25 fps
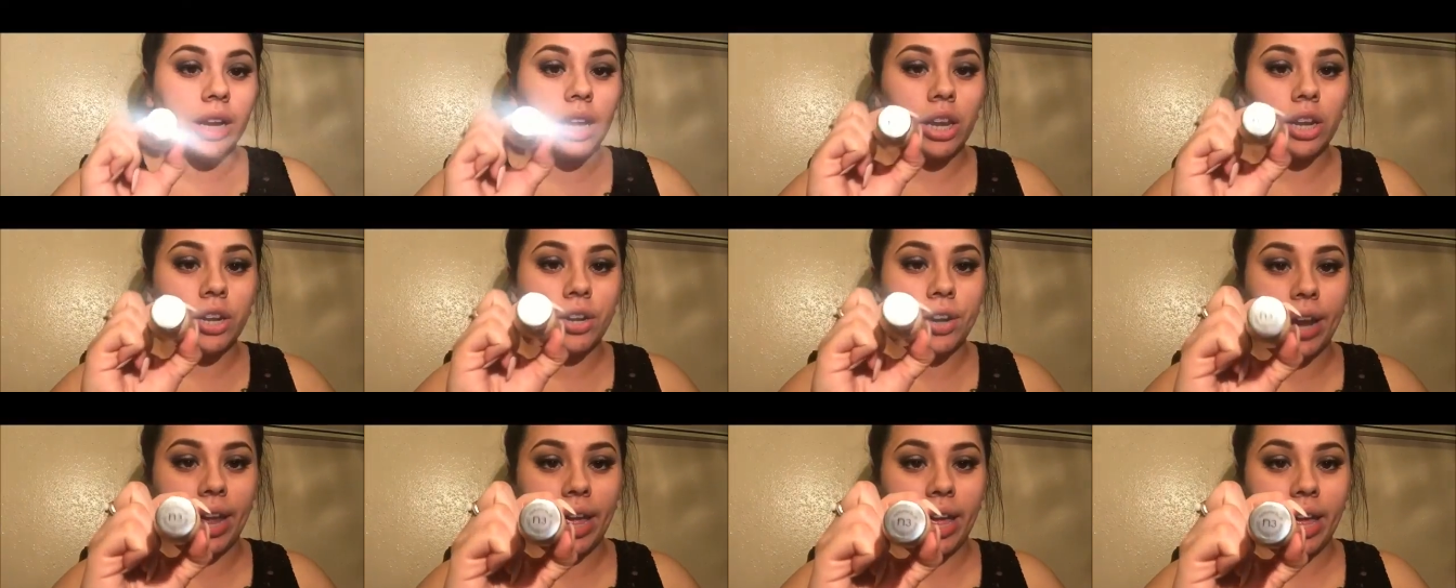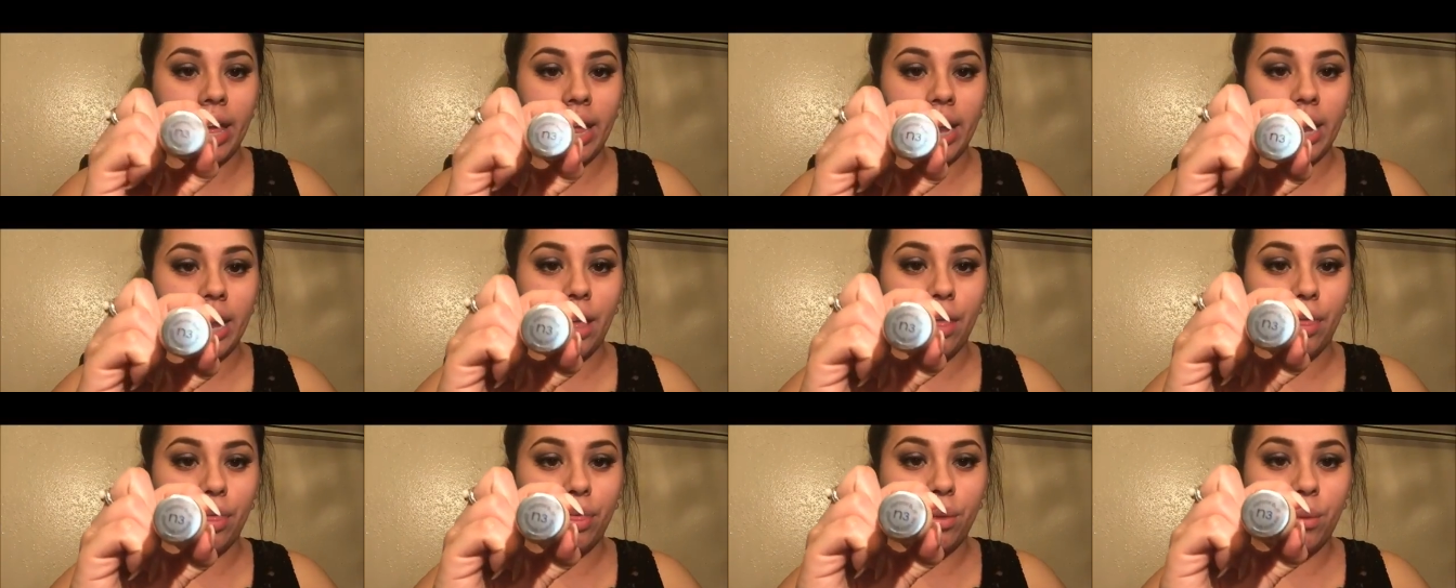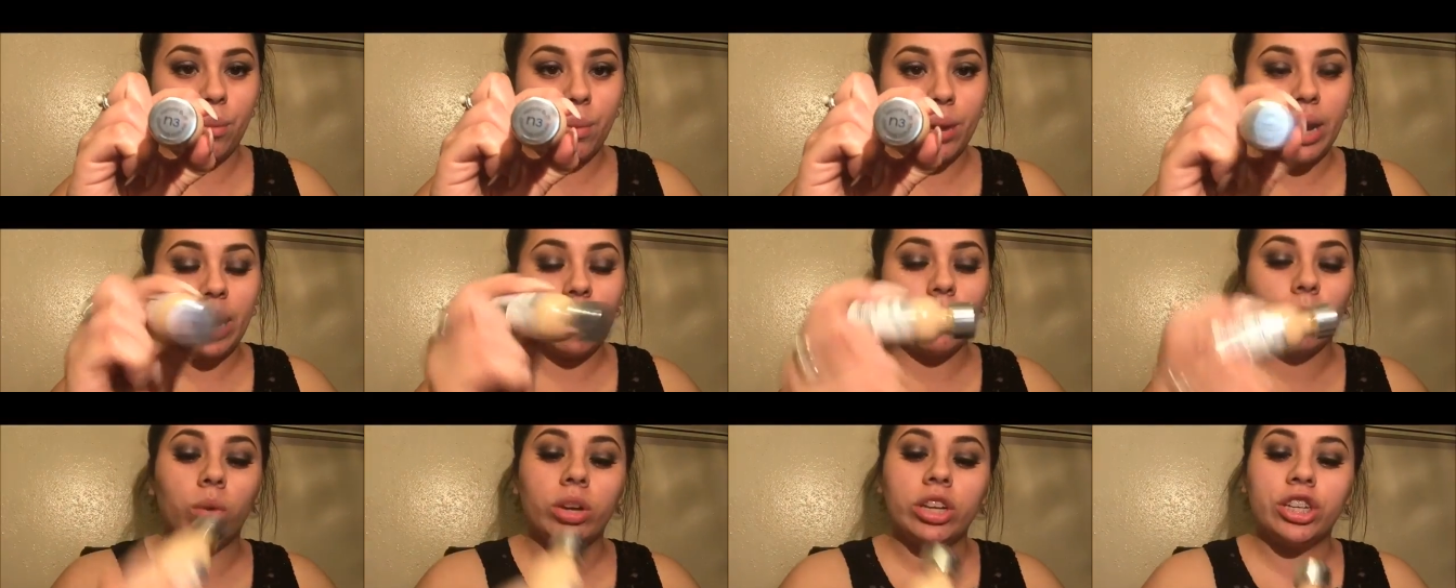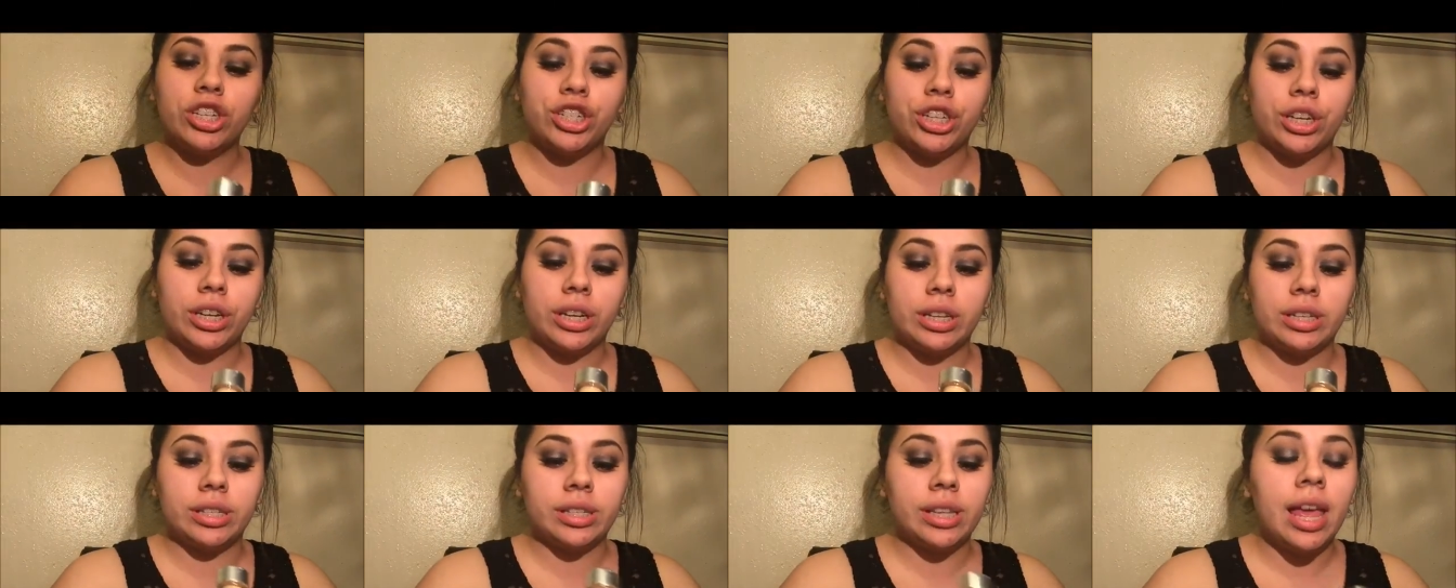color N3, which
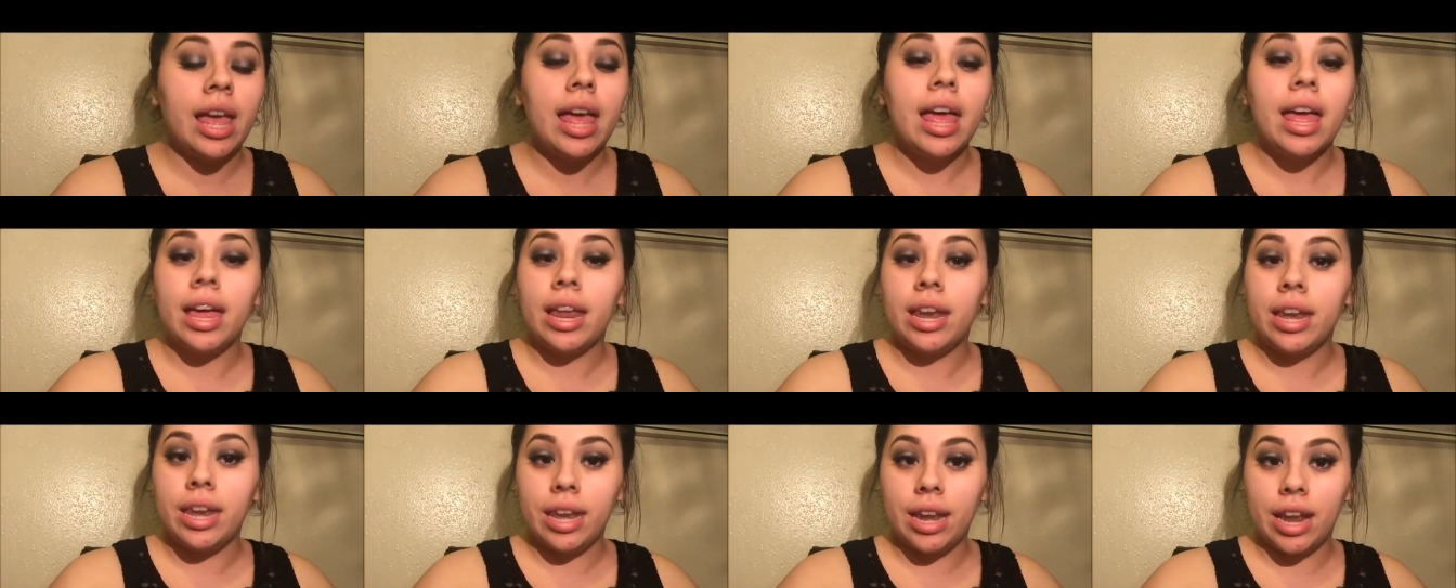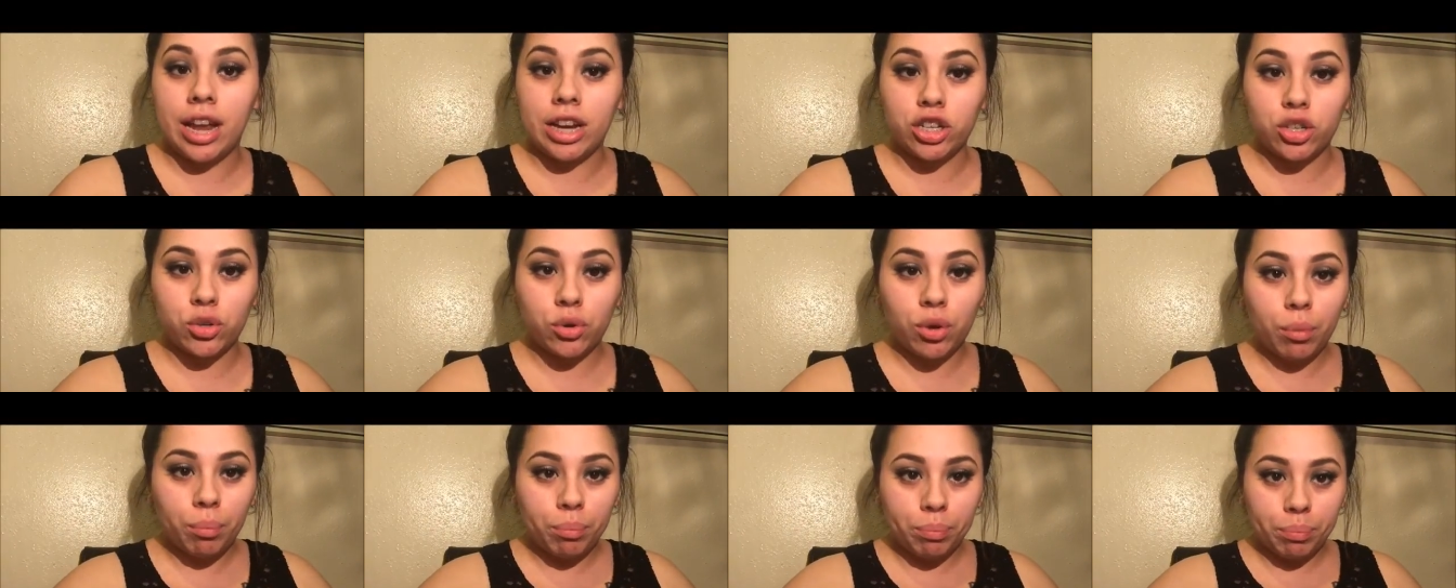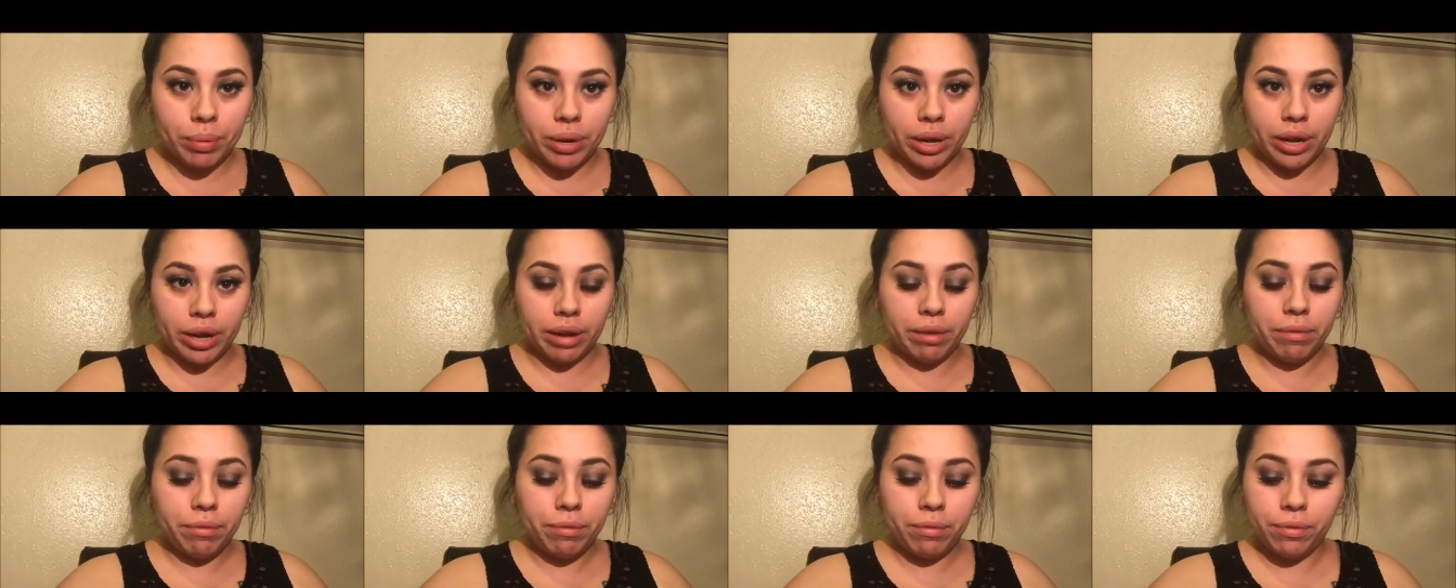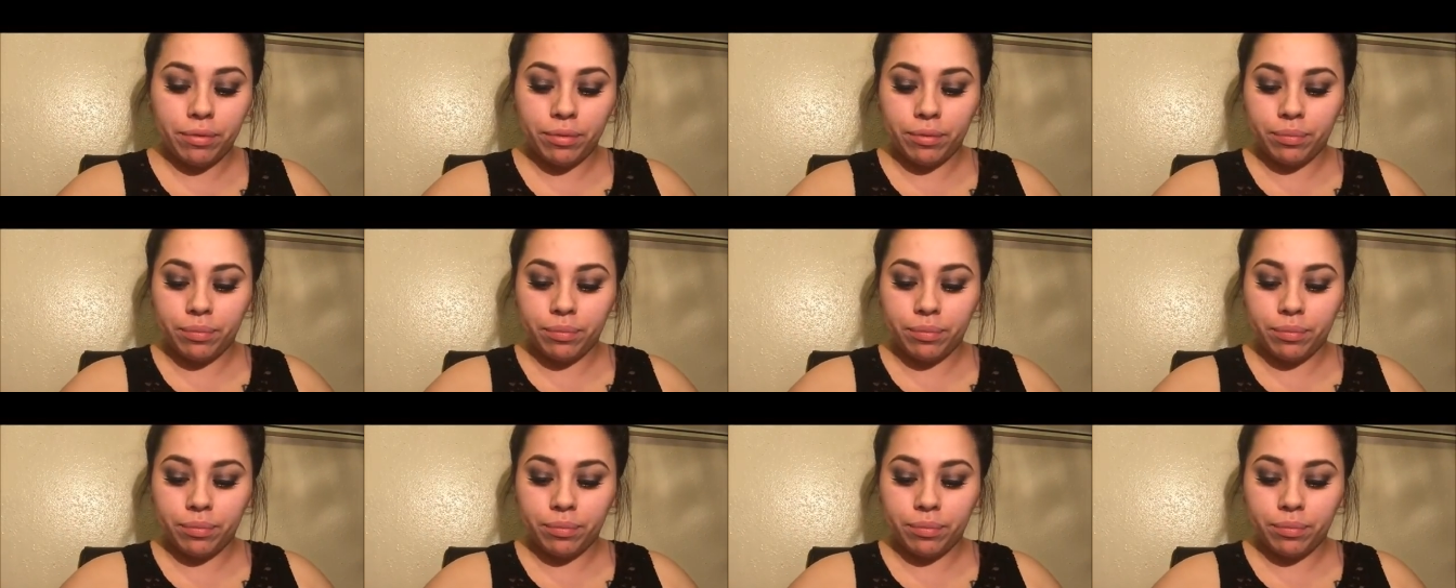is Natural Buff.